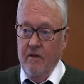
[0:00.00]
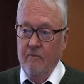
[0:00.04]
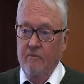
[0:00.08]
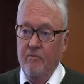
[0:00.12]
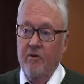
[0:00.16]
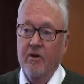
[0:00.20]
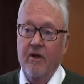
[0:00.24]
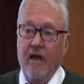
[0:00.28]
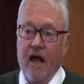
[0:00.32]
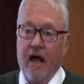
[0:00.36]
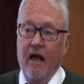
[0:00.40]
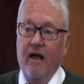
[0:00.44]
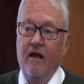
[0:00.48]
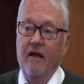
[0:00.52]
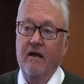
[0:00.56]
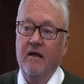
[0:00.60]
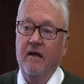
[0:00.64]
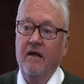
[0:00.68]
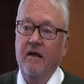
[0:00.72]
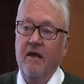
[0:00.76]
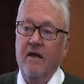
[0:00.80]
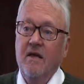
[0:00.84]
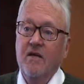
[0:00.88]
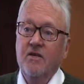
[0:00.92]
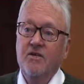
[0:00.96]
Priya,
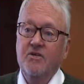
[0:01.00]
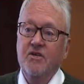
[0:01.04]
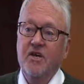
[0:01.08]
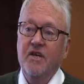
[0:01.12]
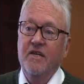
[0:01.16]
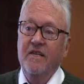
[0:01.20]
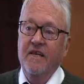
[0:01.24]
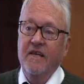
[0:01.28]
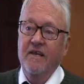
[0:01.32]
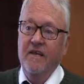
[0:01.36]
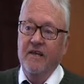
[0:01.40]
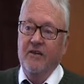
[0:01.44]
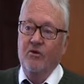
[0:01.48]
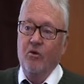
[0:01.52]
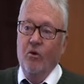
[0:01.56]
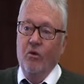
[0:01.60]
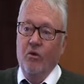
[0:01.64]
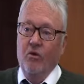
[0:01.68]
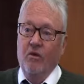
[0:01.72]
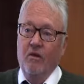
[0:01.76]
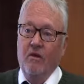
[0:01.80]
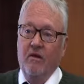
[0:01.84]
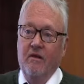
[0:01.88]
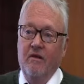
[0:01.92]
she did it all.